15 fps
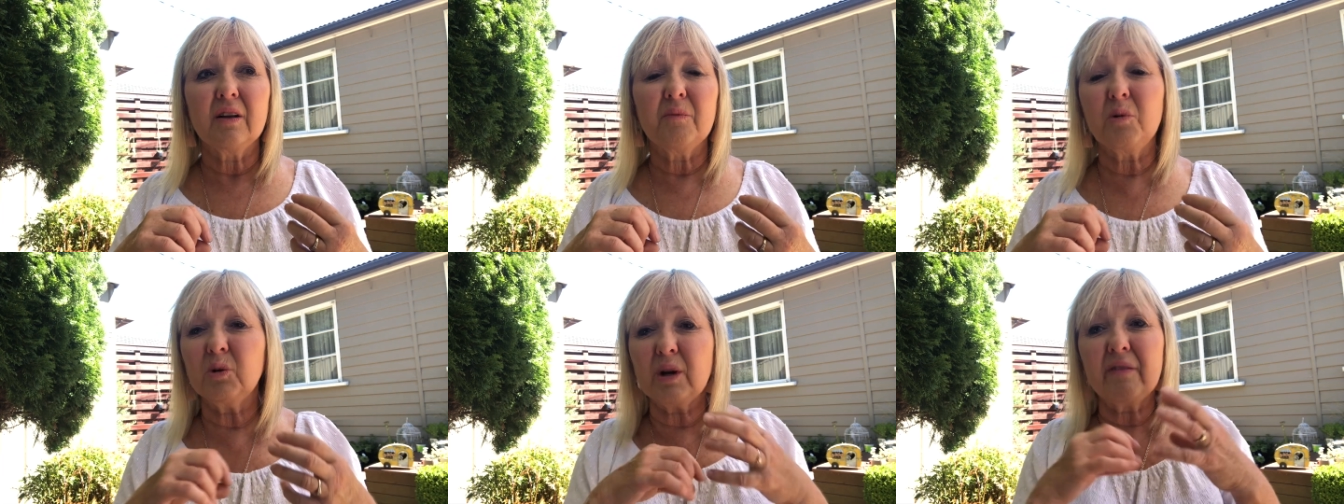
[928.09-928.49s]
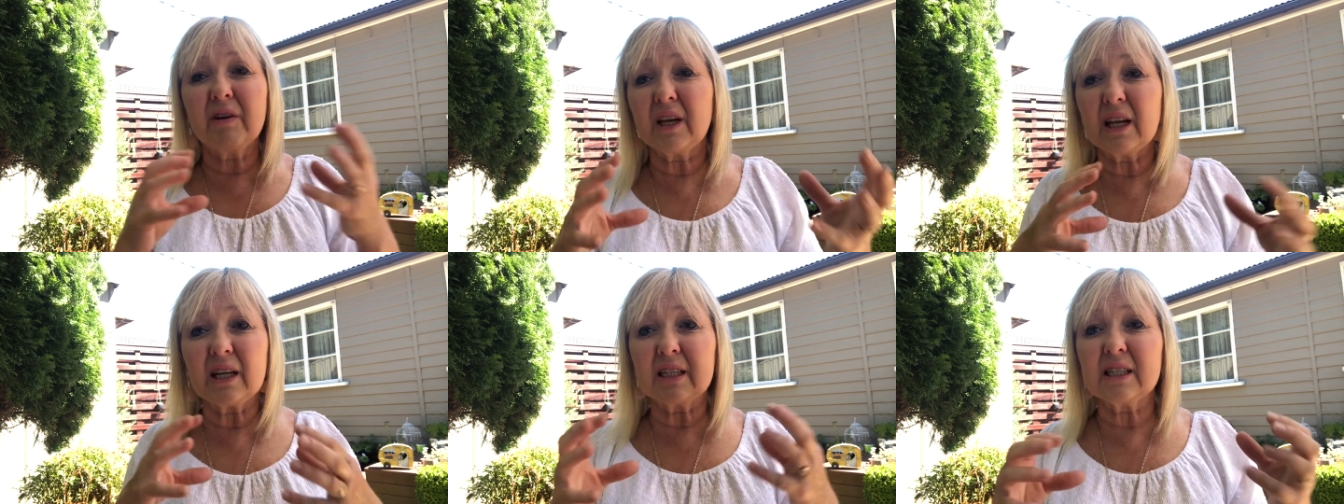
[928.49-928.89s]
we'll never
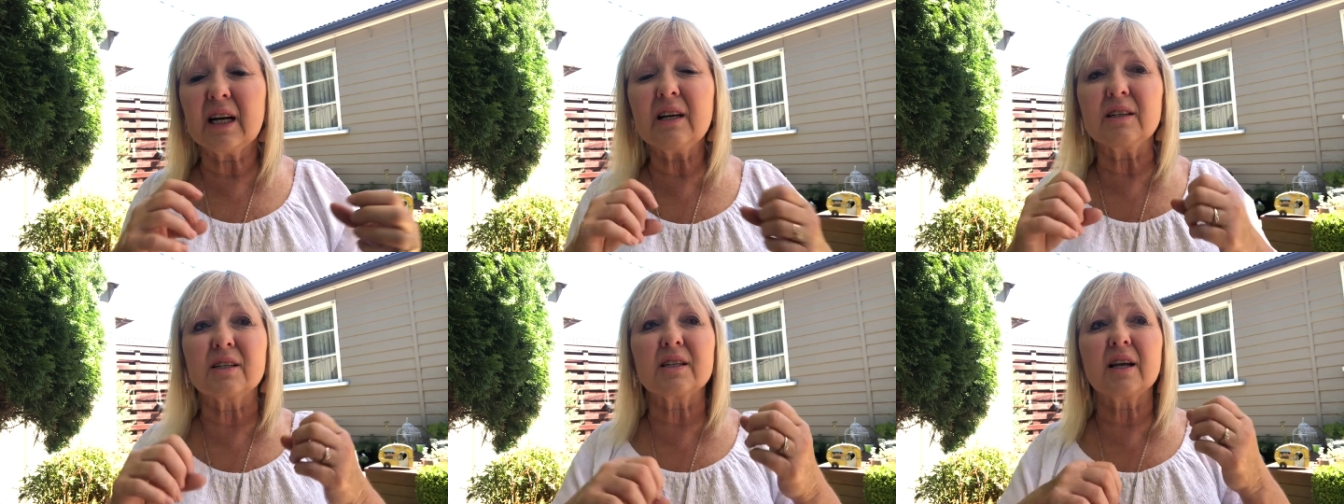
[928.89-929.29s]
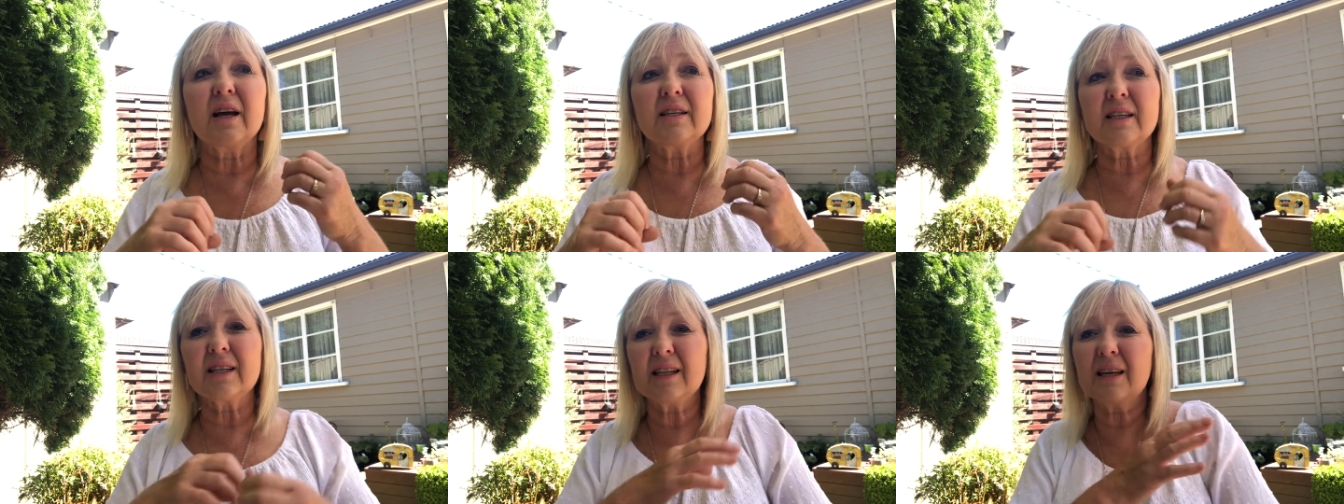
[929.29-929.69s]
get it done.
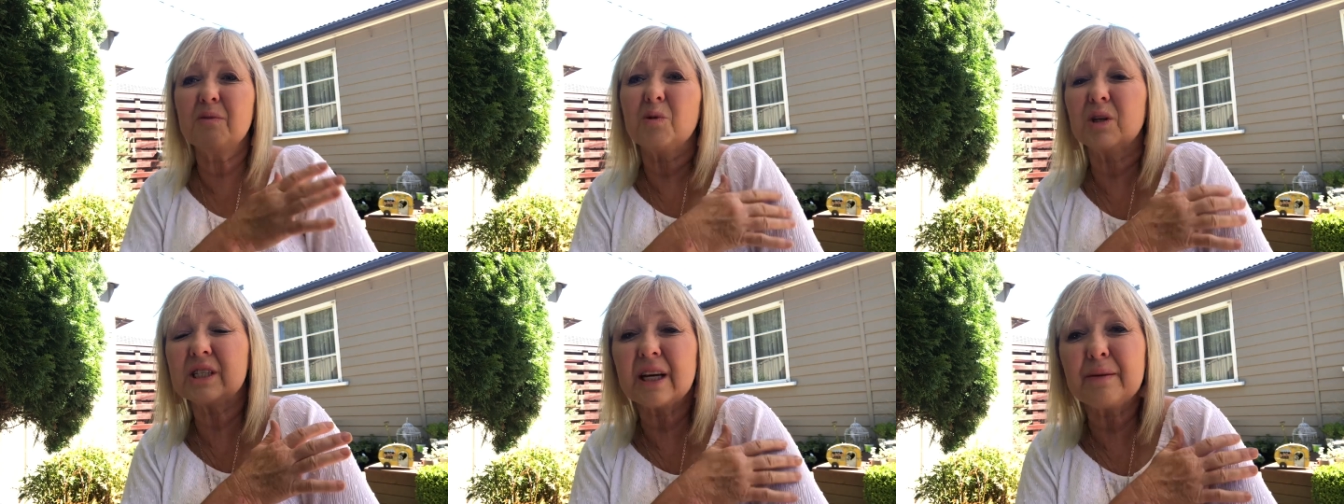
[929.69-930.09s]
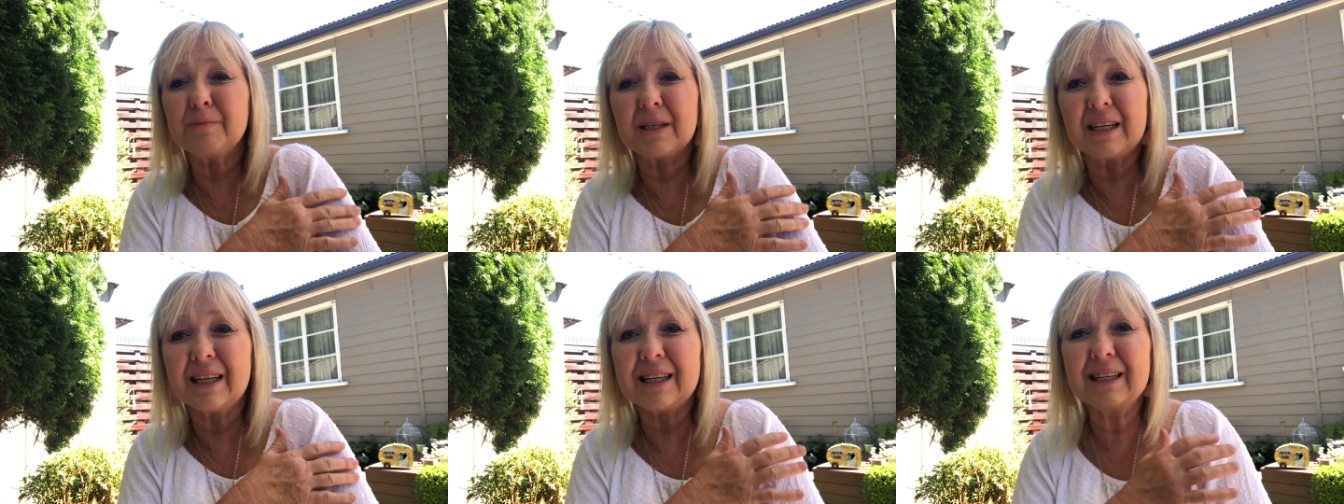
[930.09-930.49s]
And see, they want
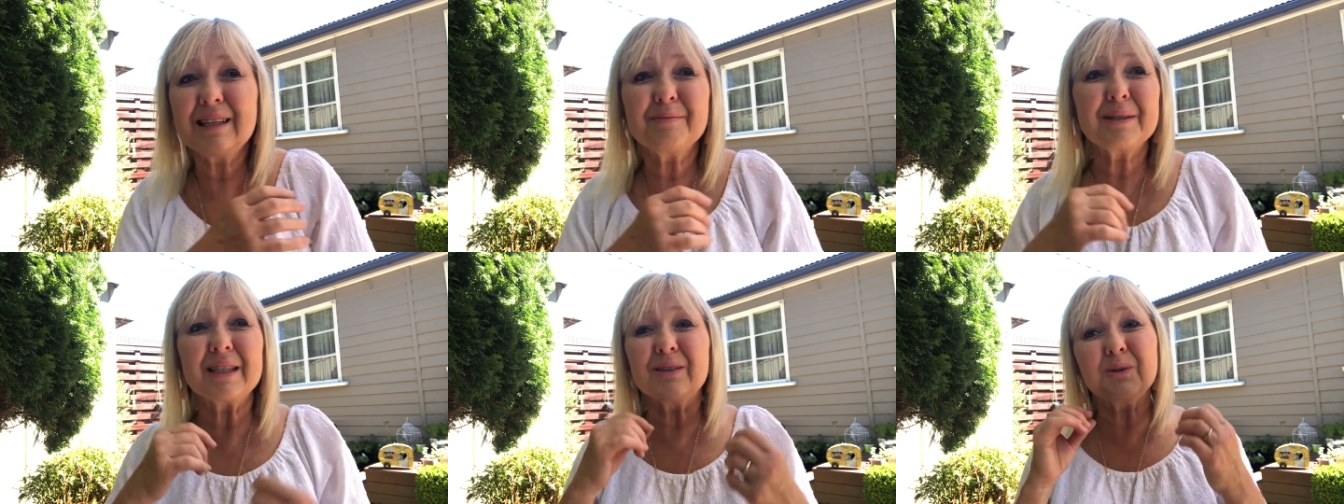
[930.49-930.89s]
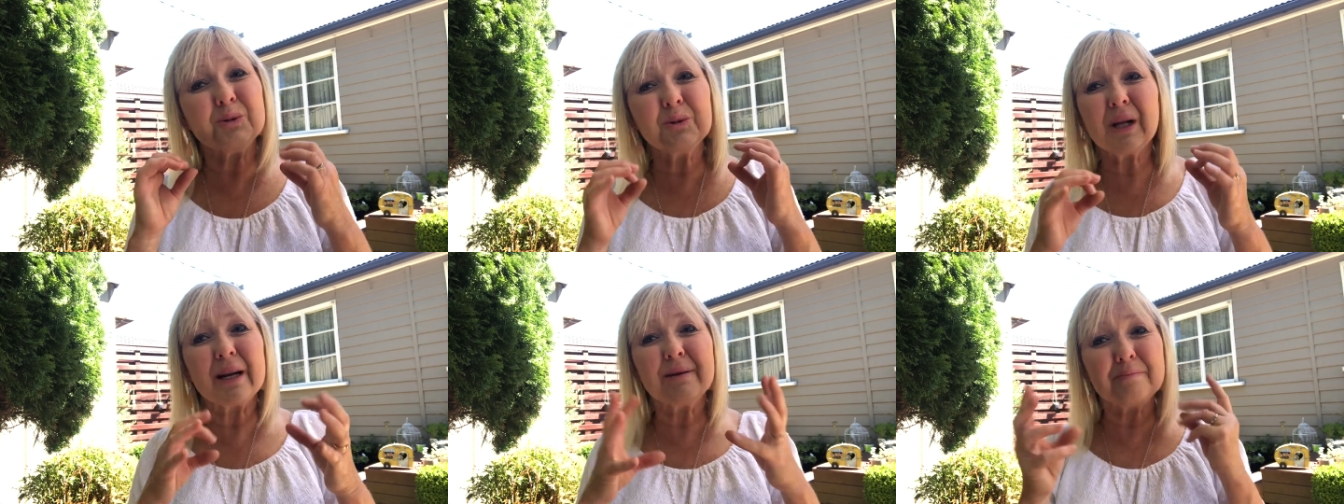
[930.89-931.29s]
jabs in arms and
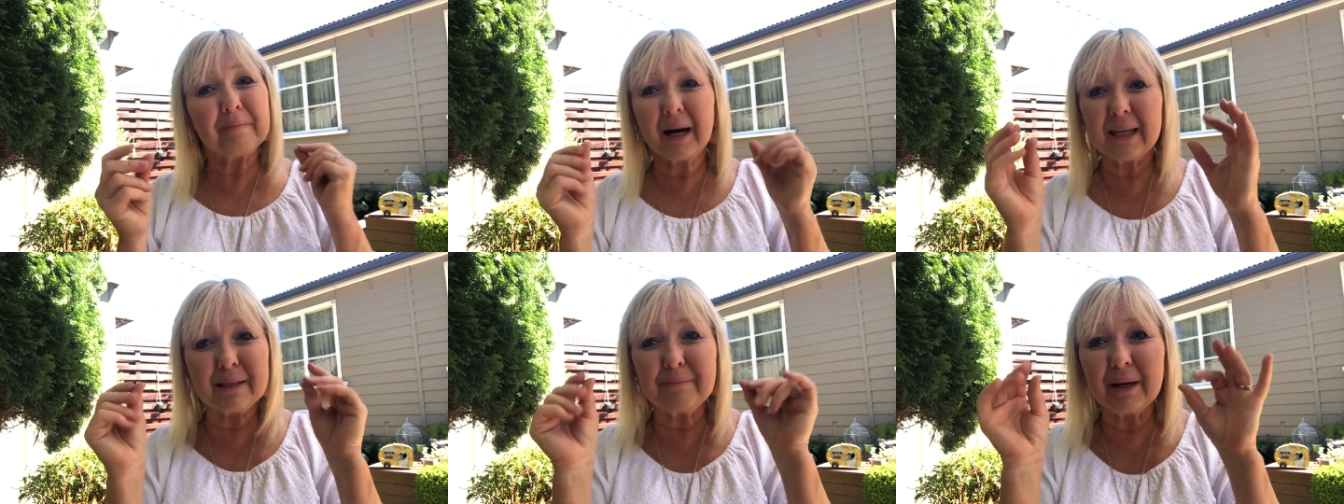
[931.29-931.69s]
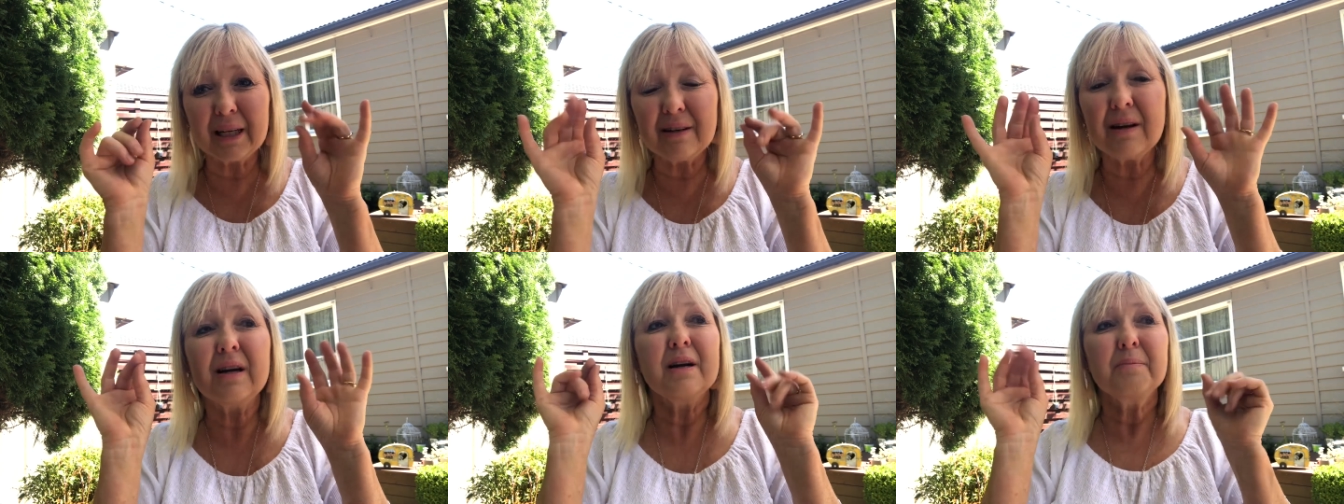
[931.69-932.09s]
all that and money,
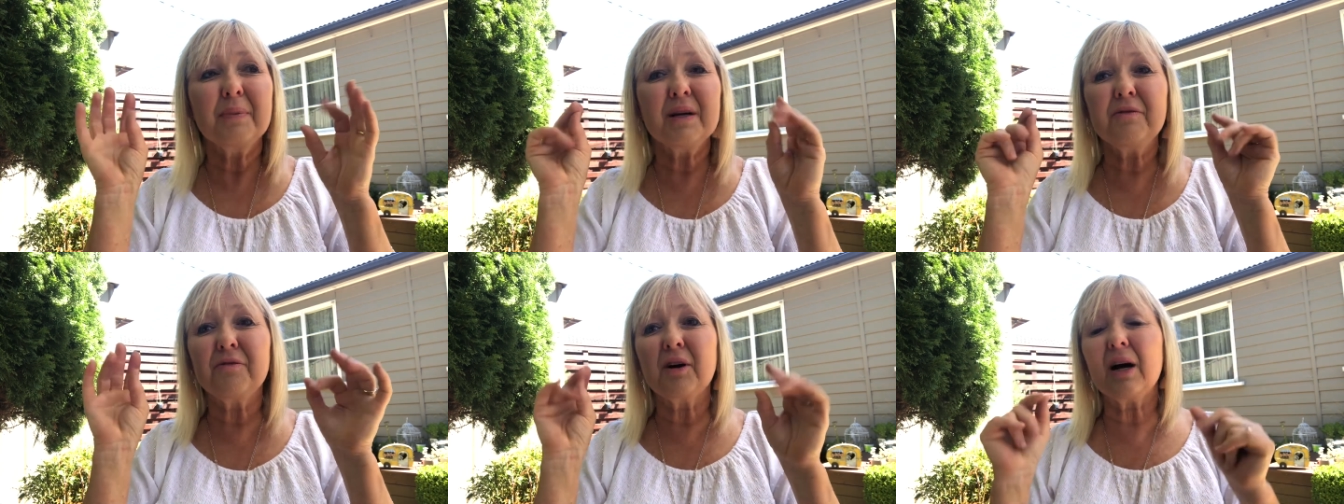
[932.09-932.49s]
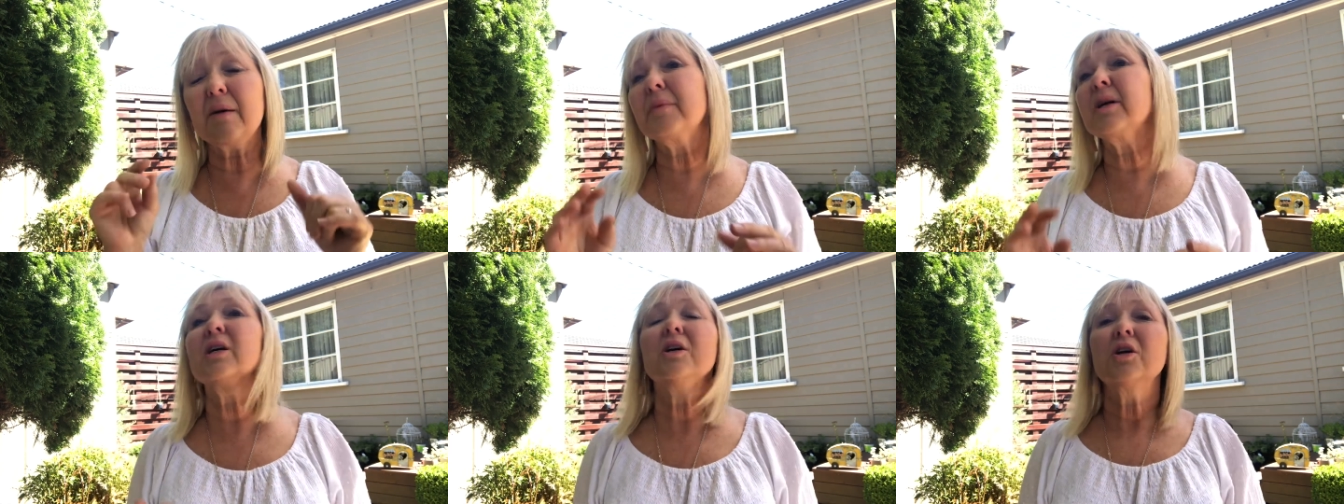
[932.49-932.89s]
money, big
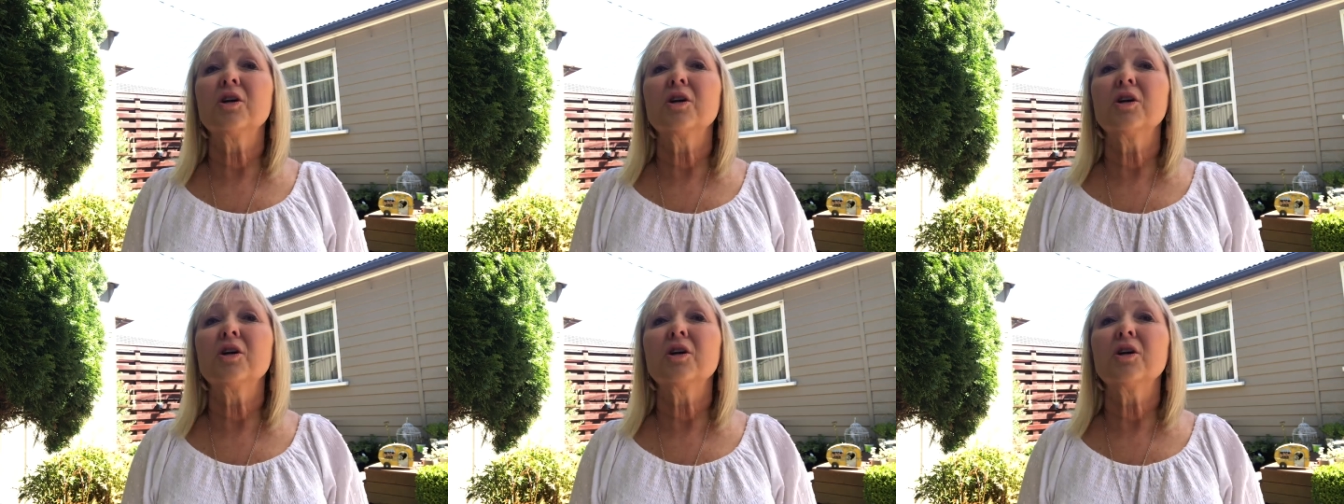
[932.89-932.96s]
pharma.